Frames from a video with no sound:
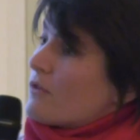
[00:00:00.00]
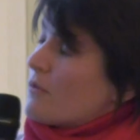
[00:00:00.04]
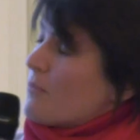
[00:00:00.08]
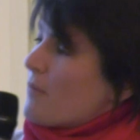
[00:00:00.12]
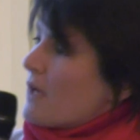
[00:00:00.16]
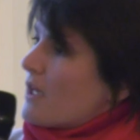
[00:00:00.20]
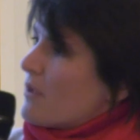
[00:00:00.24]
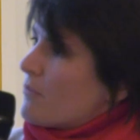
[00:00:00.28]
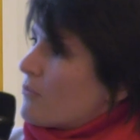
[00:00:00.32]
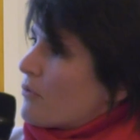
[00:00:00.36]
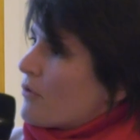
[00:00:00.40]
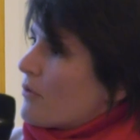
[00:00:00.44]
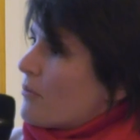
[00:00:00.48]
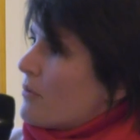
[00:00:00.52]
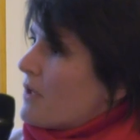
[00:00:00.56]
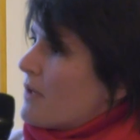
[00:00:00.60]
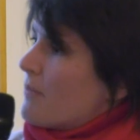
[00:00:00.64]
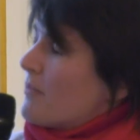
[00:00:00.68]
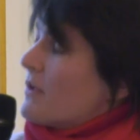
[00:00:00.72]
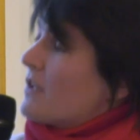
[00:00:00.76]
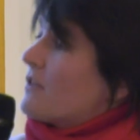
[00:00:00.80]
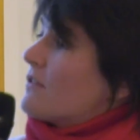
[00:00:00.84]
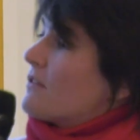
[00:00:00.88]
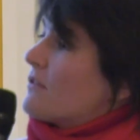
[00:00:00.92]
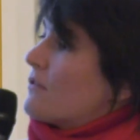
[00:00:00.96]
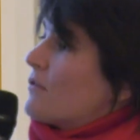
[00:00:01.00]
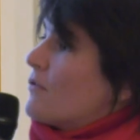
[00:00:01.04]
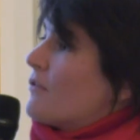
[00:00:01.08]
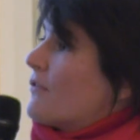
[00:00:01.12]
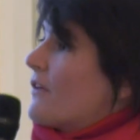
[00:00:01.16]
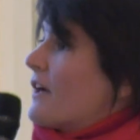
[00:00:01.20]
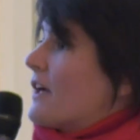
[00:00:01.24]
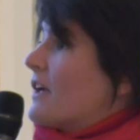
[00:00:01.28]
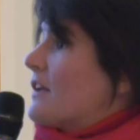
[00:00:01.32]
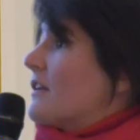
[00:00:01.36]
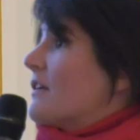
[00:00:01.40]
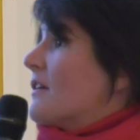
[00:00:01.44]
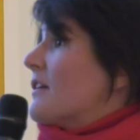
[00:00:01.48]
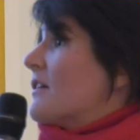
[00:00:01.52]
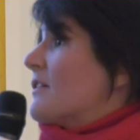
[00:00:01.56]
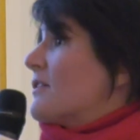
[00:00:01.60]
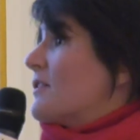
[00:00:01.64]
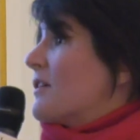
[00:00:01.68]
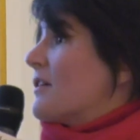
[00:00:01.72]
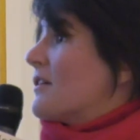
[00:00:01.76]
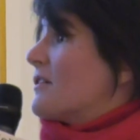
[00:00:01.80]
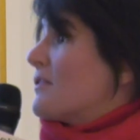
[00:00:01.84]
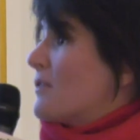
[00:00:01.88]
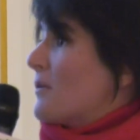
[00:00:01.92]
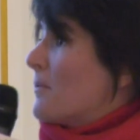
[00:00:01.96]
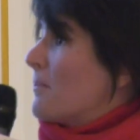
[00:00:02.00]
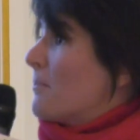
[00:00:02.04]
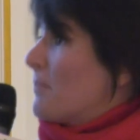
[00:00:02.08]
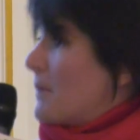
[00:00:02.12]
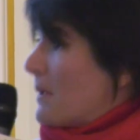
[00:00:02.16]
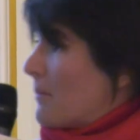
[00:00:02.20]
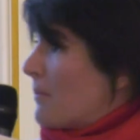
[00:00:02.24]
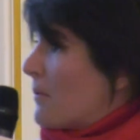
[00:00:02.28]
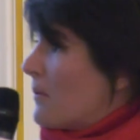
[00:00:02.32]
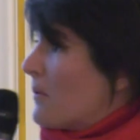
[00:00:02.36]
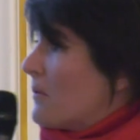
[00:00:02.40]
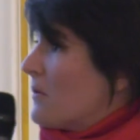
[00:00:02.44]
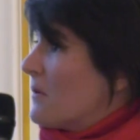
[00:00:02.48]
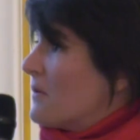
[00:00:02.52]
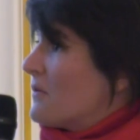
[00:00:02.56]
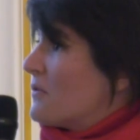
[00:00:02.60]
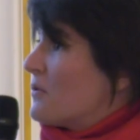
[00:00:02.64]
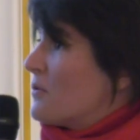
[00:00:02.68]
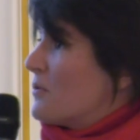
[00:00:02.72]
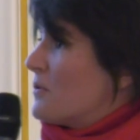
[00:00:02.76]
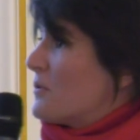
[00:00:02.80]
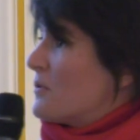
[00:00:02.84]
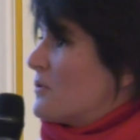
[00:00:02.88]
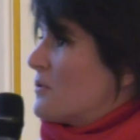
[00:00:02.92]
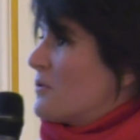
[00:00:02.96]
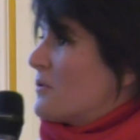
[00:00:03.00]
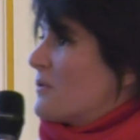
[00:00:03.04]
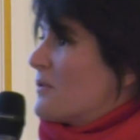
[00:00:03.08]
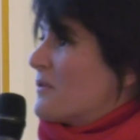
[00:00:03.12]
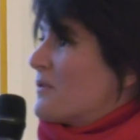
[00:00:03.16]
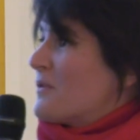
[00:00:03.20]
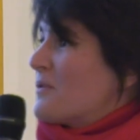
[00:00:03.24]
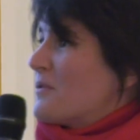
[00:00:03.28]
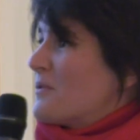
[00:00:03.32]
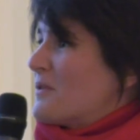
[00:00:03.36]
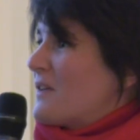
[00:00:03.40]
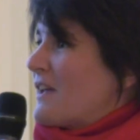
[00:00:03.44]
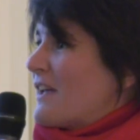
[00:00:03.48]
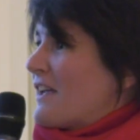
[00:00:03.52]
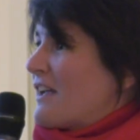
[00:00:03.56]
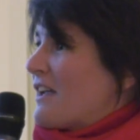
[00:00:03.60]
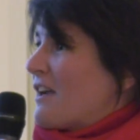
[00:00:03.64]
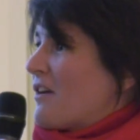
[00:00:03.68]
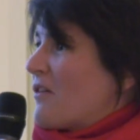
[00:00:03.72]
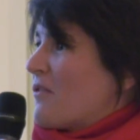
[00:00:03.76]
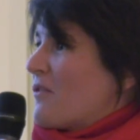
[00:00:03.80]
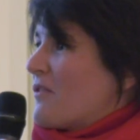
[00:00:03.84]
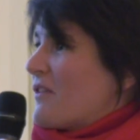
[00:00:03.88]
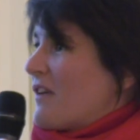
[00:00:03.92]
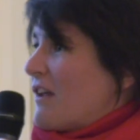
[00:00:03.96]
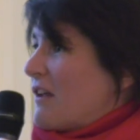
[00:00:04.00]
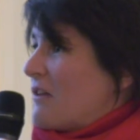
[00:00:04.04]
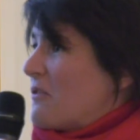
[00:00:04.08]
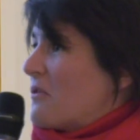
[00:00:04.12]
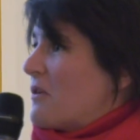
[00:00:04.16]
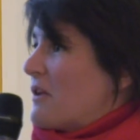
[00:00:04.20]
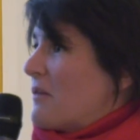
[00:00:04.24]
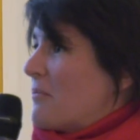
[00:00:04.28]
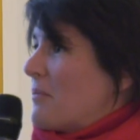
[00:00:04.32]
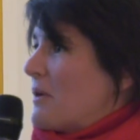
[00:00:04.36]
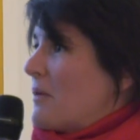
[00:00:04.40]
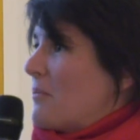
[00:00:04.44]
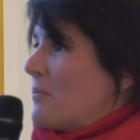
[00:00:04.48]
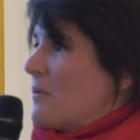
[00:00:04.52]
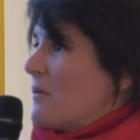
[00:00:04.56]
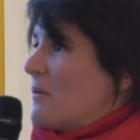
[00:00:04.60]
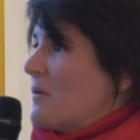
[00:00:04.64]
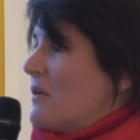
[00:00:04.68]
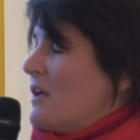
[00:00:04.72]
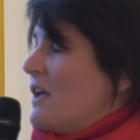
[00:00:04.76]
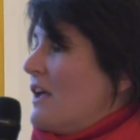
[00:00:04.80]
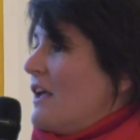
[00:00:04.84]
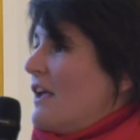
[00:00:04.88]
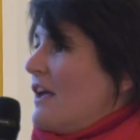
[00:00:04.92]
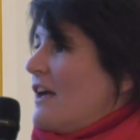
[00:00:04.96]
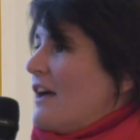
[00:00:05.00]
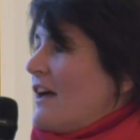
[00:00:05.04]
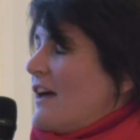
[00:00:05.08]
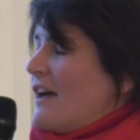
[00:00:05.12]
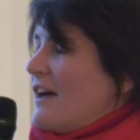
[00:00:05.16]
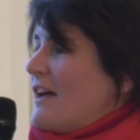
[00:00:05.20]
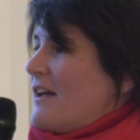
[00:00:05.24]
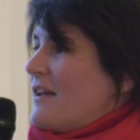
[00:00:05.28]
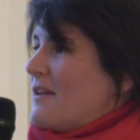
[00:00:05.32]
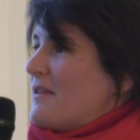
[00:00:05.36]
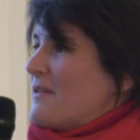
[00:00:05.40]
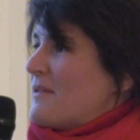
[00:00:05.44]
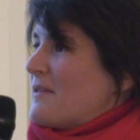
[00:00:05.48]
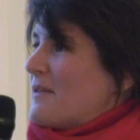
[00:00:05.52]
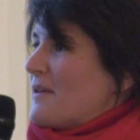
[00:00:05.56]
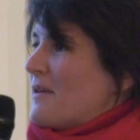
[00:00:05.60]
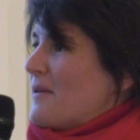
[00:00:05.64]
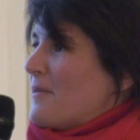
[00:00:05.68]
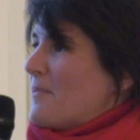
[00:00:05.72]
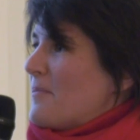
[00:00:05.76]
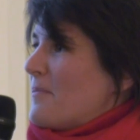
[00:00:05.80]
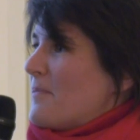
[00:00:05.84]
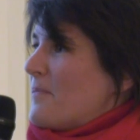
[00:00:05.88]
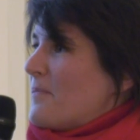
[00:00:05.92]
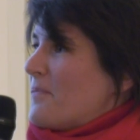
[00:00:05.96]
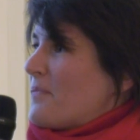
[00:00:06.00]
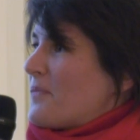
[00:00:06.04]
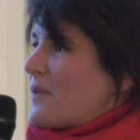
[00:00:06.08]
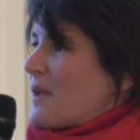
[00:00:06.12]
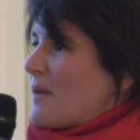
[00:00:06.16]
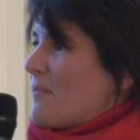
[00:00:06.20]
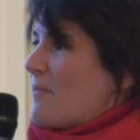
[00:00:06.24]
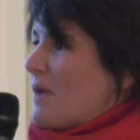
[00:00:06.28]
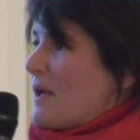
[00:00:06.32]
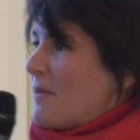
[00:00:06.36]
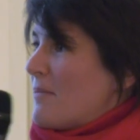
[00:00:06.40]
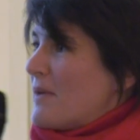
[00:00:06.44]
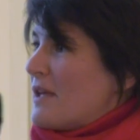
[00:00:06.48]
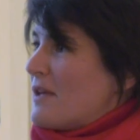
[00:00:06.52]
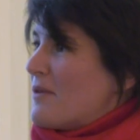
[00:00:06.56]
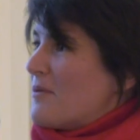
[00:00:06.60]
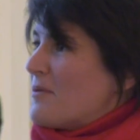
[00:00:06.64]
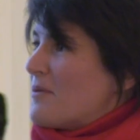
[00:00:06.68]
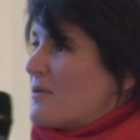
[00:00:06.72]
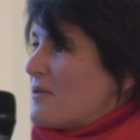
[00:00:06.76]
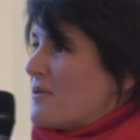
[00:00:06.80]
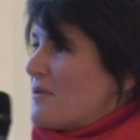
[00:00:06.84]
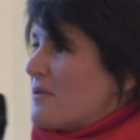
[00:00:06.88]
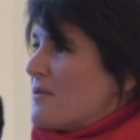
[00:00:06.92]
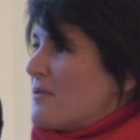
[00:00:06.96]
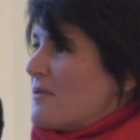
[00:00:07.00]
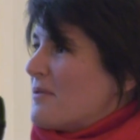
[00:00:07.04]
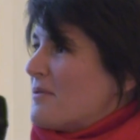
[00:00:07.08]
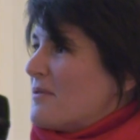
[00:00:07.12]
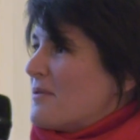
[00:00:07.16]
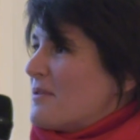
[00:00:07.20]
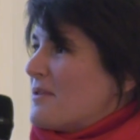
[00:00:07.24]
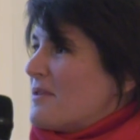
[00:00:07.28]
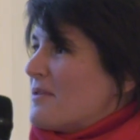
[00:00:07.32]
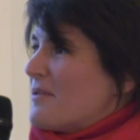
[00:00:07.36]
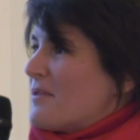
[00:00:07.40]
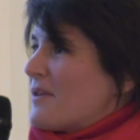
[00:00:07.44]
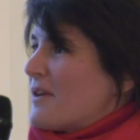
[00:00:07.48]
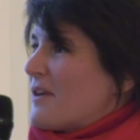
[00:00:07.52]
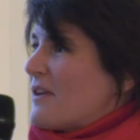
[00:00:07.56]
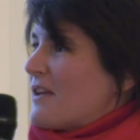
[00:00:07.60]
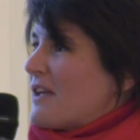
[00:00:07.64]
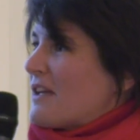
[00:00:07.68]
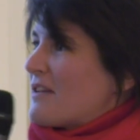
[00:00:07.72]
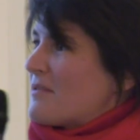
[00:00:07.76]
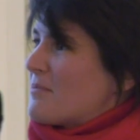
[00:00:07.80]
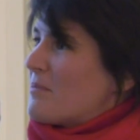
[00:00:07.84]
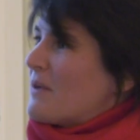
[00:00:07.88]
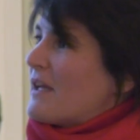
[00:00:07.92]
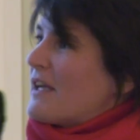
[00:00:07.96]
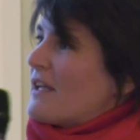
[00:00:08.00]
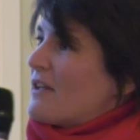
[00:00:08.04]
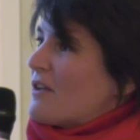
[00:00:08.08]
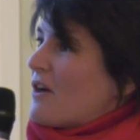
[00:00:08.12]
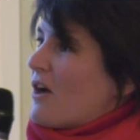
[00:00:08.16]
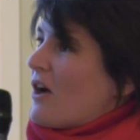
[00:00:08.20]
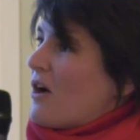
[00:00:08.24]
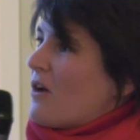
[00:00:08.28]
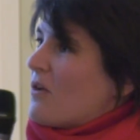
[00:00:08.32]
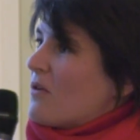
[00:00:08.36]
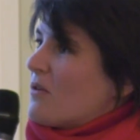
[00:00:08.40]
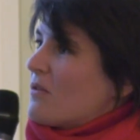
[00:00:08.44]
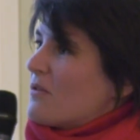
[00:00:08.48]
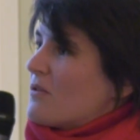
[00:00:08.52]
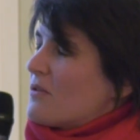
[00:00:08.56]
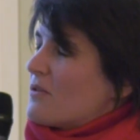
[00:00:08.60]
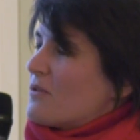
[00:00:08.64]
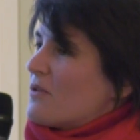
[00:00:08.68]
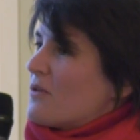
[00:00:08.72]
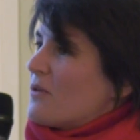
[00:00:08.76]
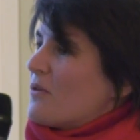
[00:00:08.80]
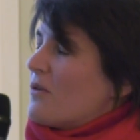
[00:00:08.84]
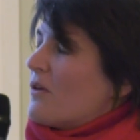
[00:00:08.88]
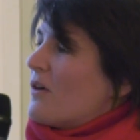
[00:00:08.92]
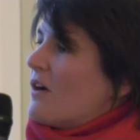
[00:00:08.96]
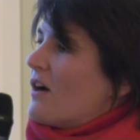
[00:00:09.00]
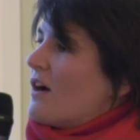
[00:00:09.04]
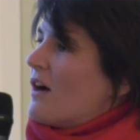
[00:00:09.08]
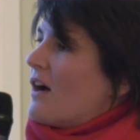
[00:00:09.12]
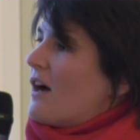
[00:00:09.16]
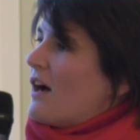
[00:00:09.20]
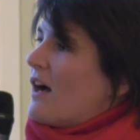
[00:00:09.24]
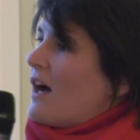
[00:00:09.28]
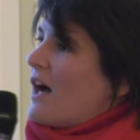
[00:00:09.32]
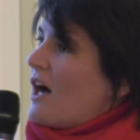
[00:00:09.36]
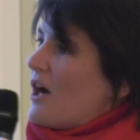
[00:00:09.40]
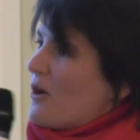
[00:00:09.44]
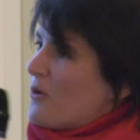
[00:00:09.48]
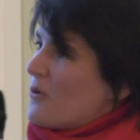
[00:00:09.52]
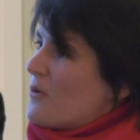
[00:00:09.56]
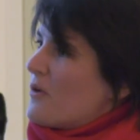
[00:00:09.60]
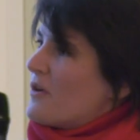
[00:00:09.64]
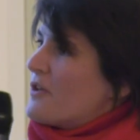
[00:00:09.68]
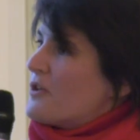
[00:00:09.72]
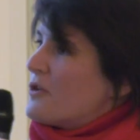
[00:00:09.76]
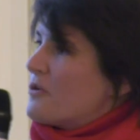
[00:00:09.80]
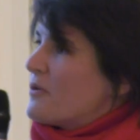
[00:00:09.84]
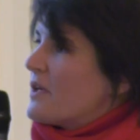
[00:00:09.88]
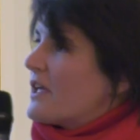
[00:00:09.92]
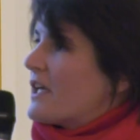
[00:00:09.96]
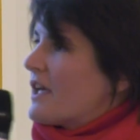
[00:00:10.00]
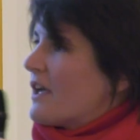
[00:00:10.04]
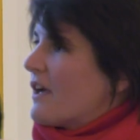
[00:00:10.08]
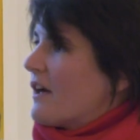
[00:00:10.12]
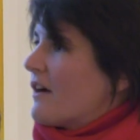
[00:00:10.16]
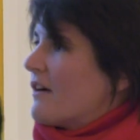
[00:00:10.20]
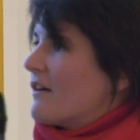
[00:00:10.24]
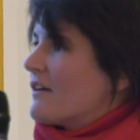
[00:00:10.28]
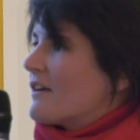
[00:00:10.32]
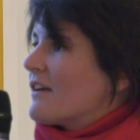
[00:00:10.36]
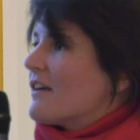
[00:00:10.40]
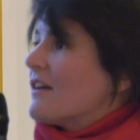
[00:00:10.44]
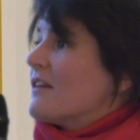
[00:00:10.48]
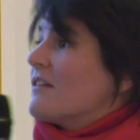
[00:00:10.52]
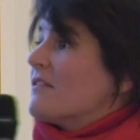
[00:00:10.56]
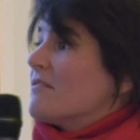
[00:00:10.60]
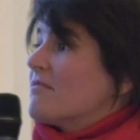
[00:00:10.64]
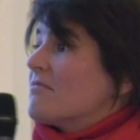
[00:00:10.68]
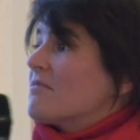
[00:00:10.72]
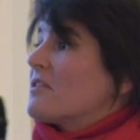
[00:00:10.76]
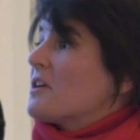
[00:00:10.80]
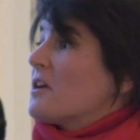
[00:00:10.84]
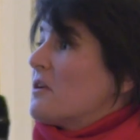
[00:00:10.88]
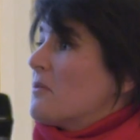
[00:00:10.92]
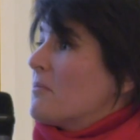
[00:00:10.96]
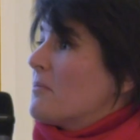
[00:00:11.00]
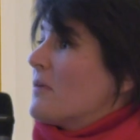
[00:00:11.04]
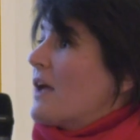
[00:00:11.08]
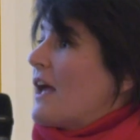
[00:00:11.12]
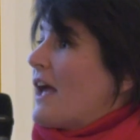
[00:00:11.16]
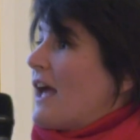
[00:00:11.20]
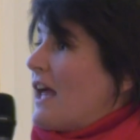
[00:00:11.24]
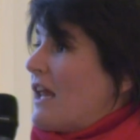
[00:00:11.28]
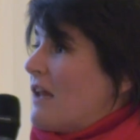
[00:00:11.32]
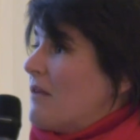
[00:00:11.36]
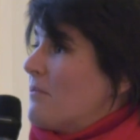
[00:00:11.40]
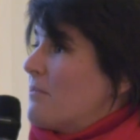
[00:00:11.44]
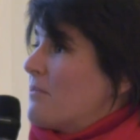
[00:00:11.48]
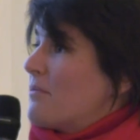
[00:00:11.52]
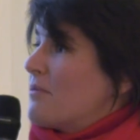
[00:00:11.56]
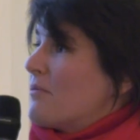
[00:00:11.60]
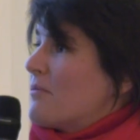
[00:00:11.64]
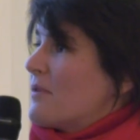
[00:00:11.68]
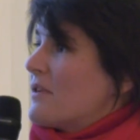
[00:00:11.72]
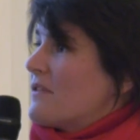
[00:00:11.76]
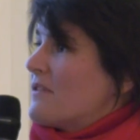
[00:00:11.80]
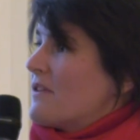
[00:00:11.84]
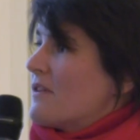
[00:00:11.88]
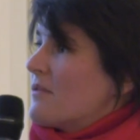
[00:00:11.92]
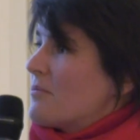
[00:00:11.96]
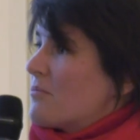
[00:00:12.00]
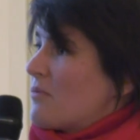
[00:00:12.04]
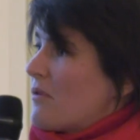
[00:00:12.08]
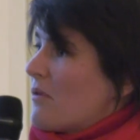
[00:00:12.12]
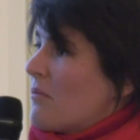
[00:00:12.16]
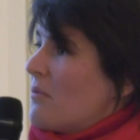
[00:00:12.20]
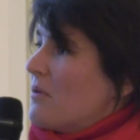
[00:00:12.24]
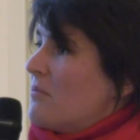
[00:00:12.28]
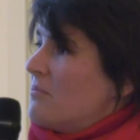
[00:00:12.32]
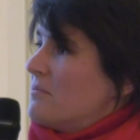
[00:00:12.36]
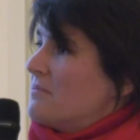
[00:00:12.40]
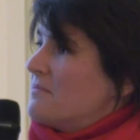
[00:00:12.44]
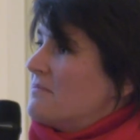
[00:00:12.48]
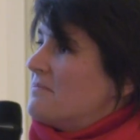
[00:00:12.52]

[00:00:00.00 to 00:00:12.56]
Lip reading: main problems is to find the people to take care of the elderly people? And maybe you can explain also how new care can help with this problem.